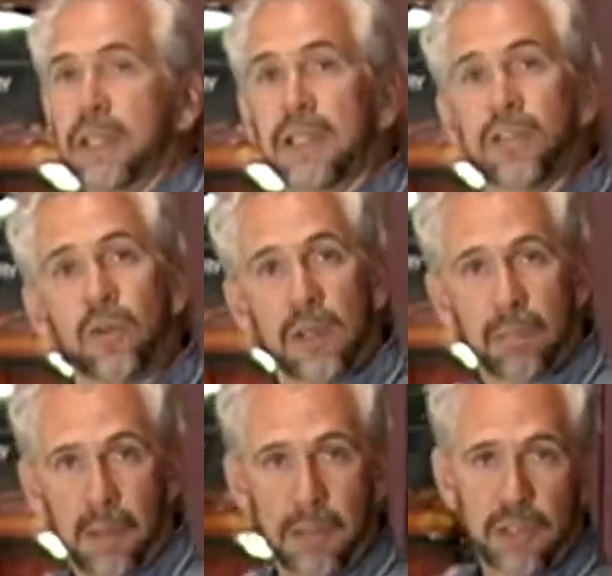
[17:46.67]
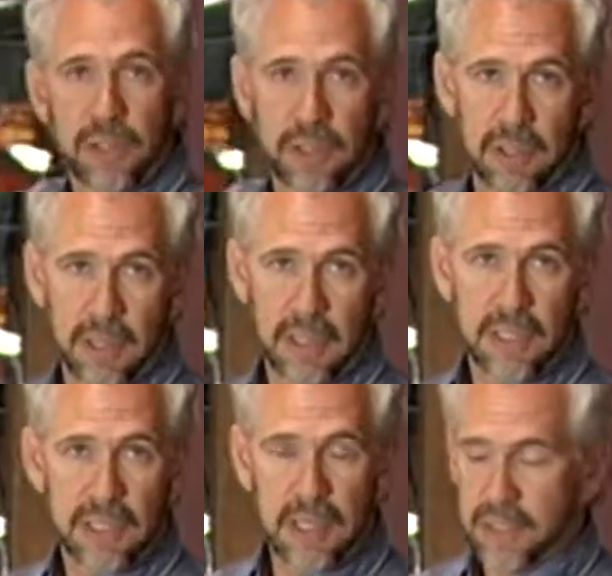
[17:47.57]
that's only published in the United
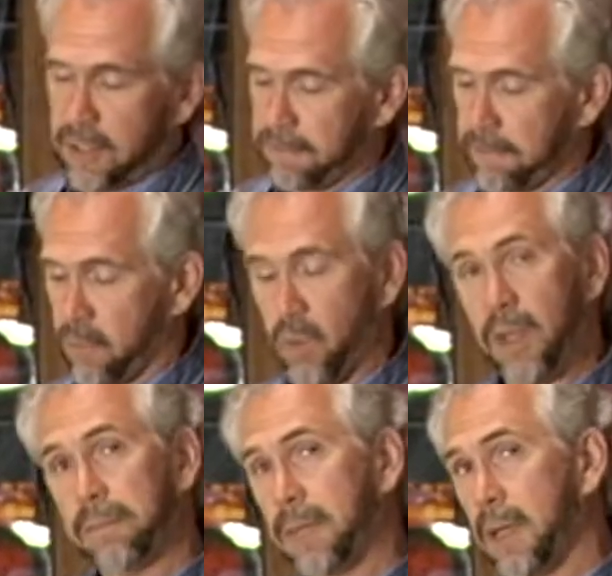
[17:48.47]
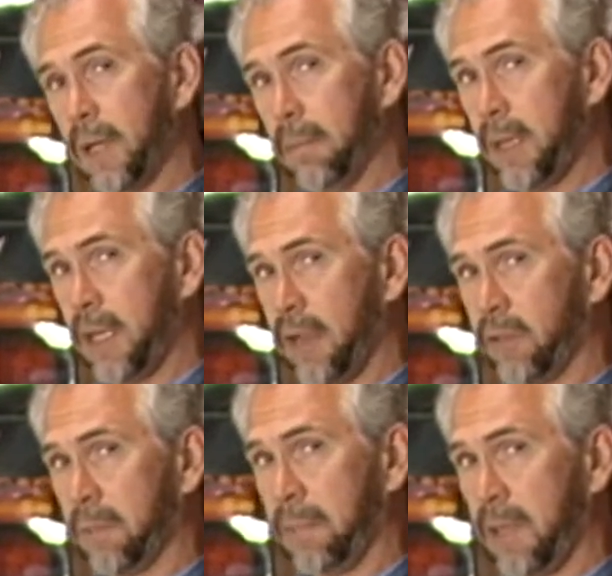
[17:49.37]
States. Well, I might have
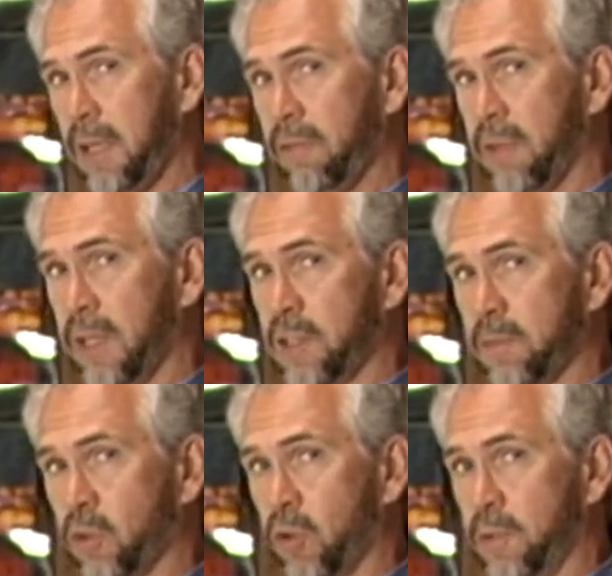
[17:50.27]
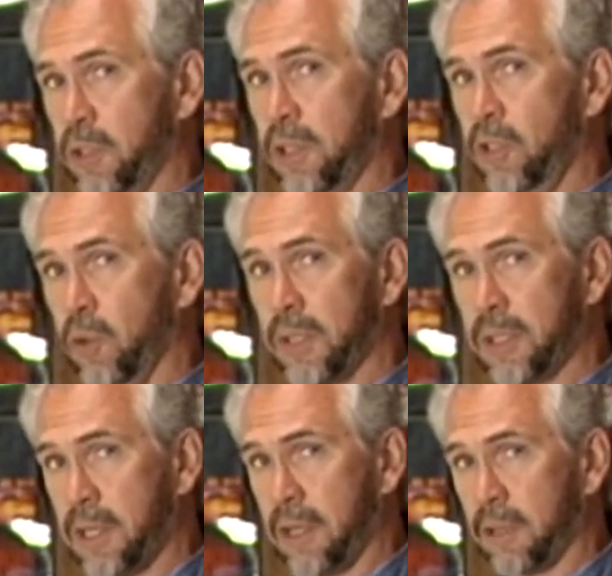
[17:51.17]
to pay for that subscription in US
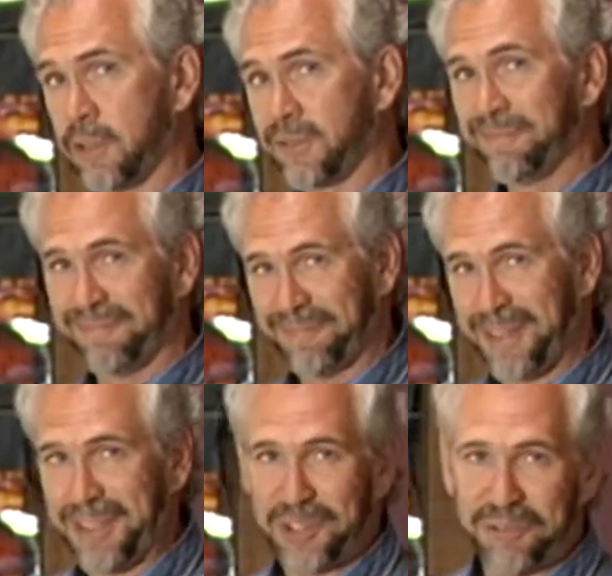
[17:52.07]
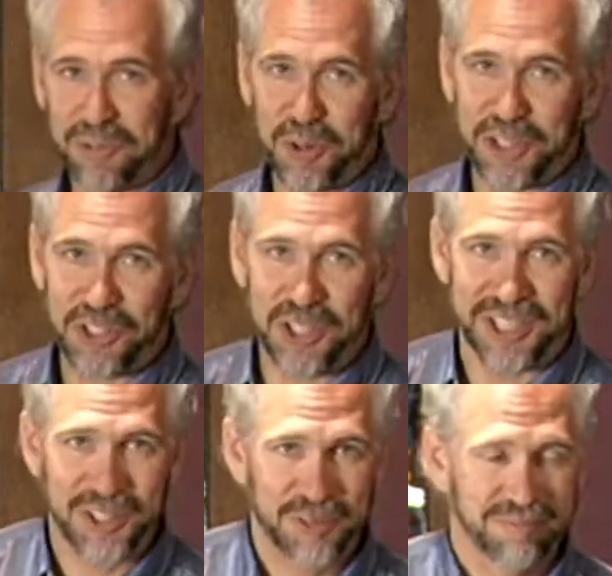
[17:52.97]
dollars. That's the foreign
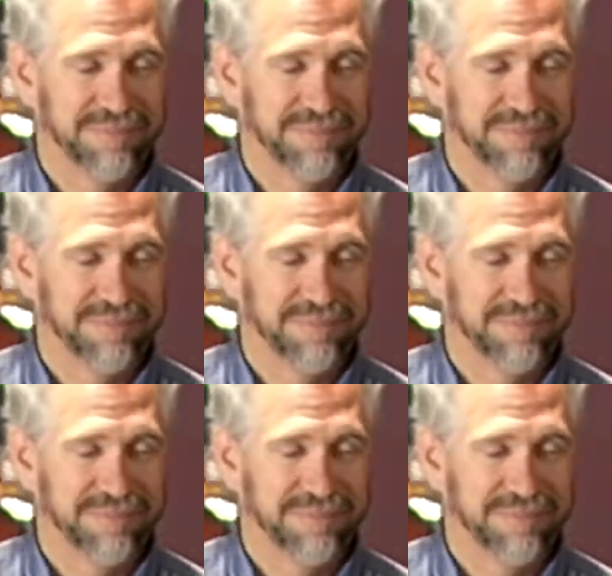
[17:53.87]
exchange.